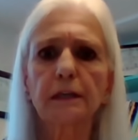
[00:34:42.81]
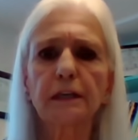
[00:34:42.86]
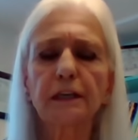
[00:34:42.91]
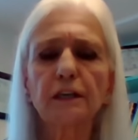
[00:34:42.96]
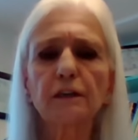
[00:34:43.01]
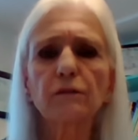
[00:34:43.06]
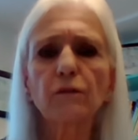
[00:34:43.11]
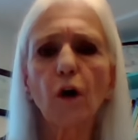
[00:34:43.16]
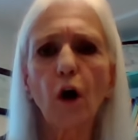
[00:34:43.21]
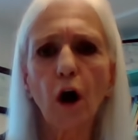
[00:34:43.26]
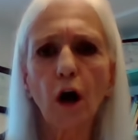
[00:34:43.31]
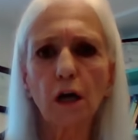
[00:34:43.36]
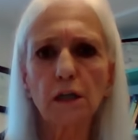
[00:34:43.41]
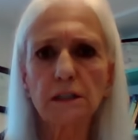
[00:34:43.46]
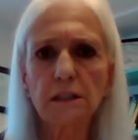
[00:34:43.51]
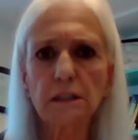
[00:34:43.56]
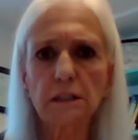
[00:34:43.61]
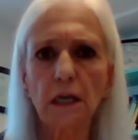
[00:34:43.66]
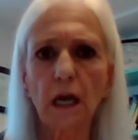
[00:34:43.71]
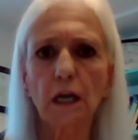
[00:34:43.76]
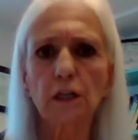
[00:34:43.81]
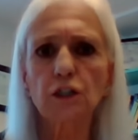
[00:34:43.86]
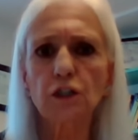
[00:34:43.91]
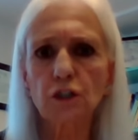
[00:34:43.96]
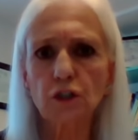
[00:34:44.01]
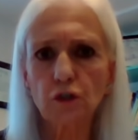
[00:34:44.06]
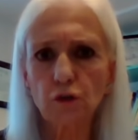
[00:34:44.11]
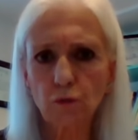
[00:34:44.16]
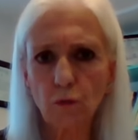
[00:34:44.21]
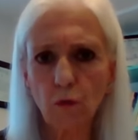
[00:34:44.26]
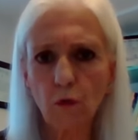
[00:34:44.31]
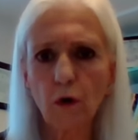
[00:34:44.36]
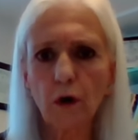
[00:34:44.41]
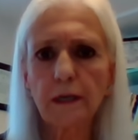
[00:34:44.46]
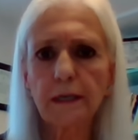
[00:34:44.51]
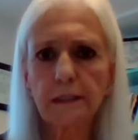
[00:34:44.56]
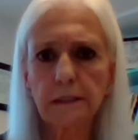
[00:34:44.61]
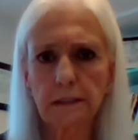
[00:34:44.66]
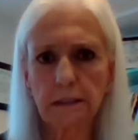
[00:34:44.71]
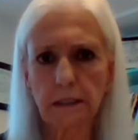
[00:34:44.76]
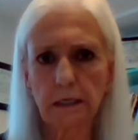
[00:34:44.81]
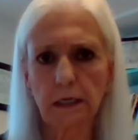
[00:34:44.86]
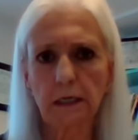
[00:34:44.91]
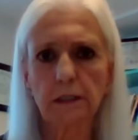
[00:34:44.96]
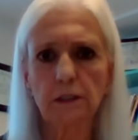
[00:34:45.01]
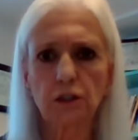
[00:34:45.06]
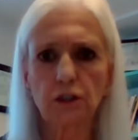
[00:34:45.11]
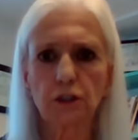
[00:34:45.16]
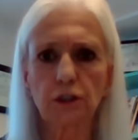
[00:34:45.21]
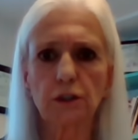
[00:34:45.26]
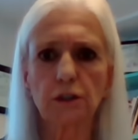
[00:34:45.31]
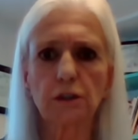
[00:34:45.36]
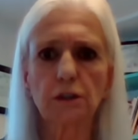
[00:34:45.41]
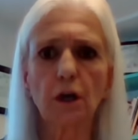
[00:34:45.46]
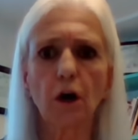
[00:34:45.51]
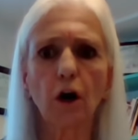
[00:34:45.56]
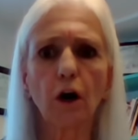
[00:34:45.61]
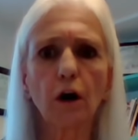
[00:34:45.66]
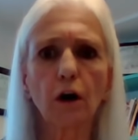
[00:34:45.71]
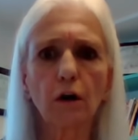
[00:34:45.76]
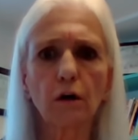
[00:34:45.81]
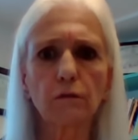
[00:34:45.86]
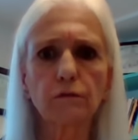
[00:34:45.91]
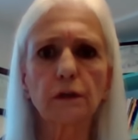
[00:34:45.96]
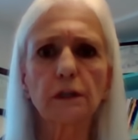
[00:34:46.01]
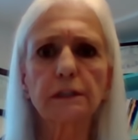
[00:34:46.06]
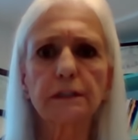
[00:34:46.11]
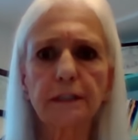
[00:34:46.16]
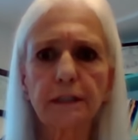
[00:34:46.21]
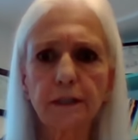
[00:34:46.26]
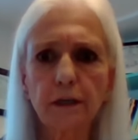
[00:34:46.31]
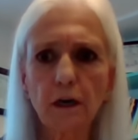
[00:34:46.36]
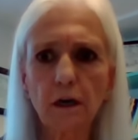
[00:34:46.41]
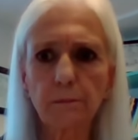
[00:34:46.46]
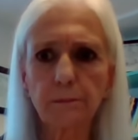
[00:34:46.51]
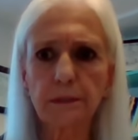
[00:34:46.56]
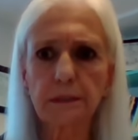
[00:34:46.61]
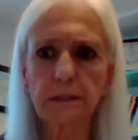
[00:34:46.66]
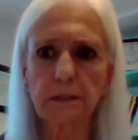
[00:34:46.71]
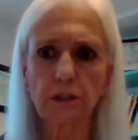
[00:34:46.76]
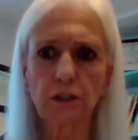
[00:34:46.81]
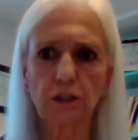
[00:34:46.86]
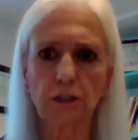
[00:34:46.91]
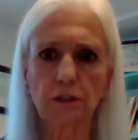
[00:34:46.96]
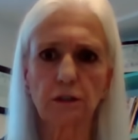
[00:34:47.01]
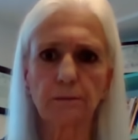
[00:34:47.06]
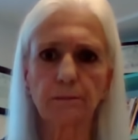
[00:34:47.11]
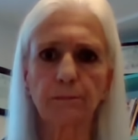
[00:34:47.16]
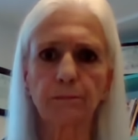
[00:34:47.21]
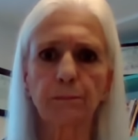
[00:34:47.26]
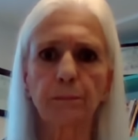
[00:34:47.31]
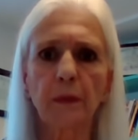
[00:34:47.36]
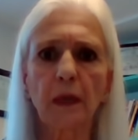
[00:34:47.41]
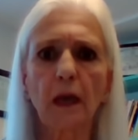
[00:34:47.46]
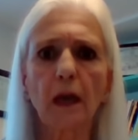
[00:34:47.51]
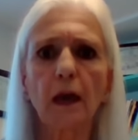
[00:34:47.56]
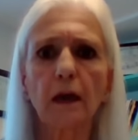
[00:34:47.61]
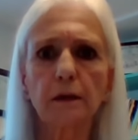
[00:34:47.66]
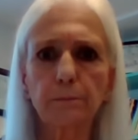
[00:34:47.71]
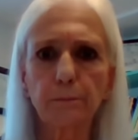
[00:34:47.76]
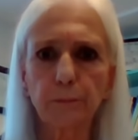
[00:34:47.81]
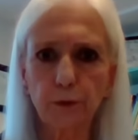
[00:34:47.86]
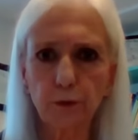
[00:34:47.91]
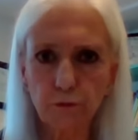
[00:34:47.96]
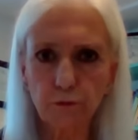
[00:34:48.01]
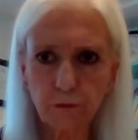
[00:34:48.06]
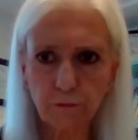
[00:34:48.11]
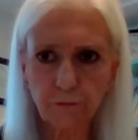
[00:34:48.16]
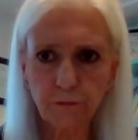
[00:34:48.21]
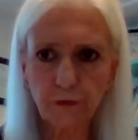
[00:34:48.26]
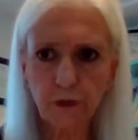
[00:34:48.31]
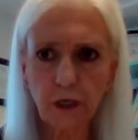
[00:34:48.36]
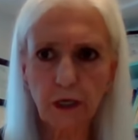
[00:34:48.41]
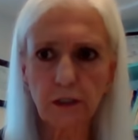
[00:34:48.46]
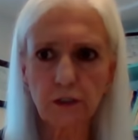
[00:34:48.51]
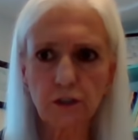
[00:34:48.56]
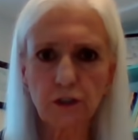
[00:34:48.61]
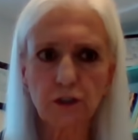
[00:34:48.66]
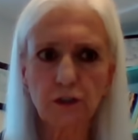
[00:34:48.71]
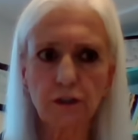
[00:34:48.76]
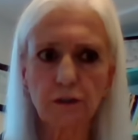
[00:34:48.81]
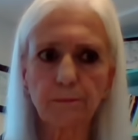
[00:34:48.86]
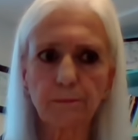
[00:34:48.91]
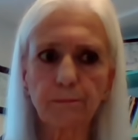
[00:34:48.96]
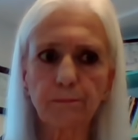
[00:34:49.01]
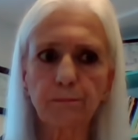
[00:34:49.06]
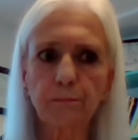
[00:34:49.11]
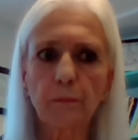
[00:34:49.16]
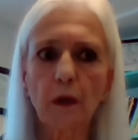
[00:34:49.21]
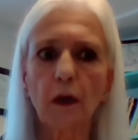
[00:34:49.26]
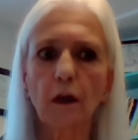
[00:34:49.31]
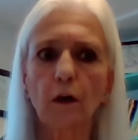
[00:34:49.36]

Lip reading: give us strong indication of decomposition and putrefaction,